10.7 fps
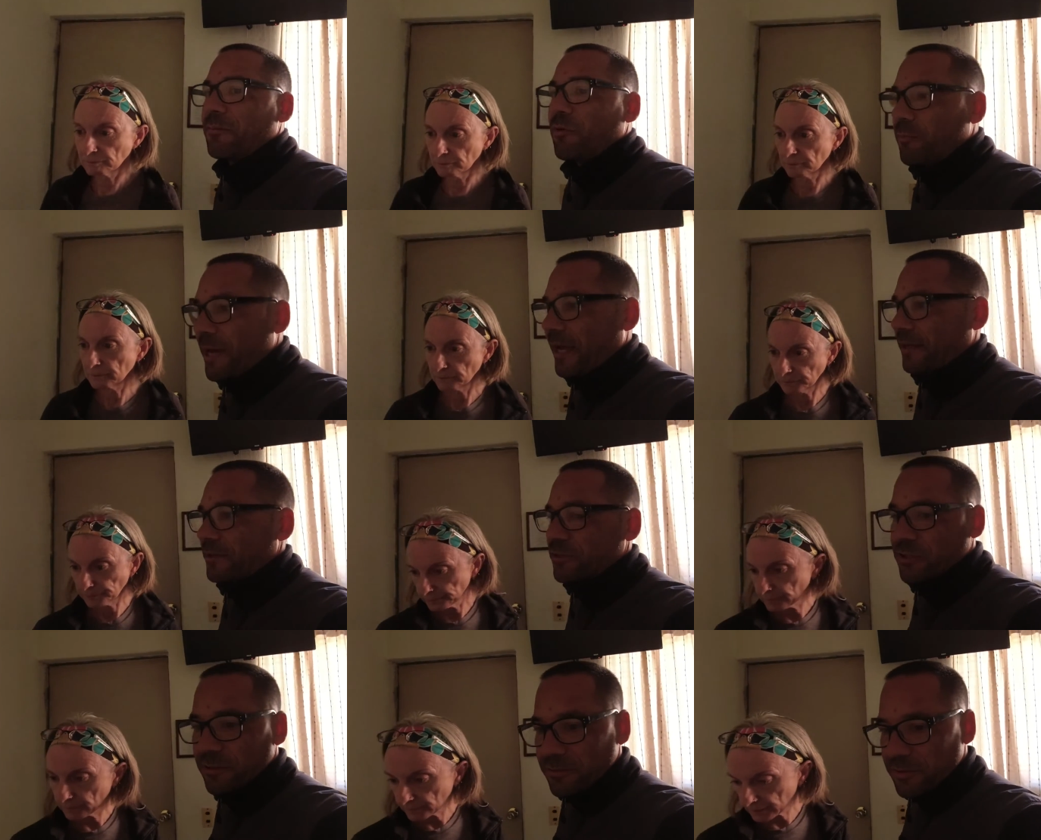Speaker 1: cable
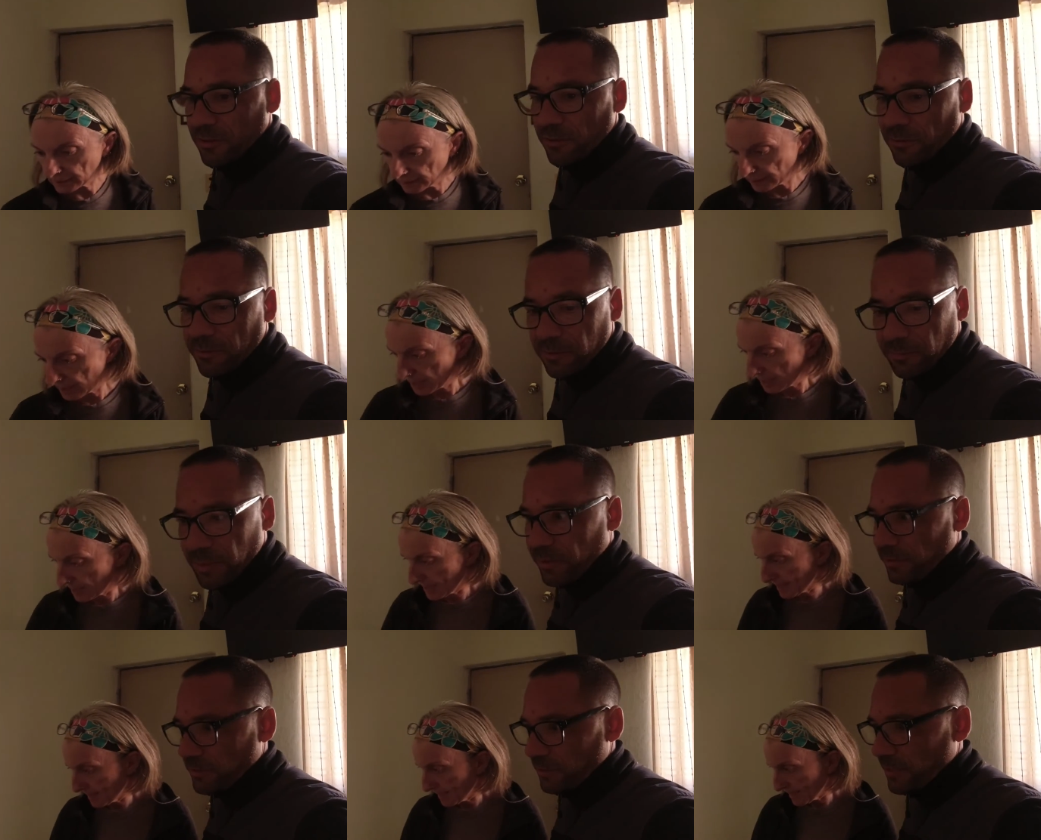package, so maybe I'll